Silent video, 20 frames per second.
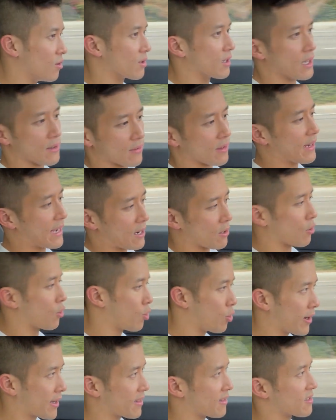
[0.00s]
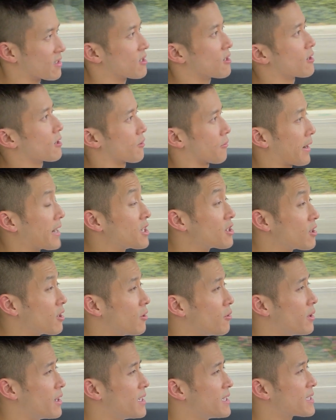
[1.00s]
given how quick the steering ratio
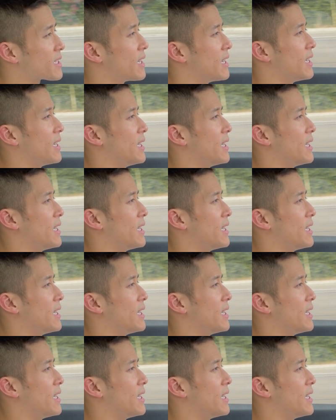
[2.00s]
was.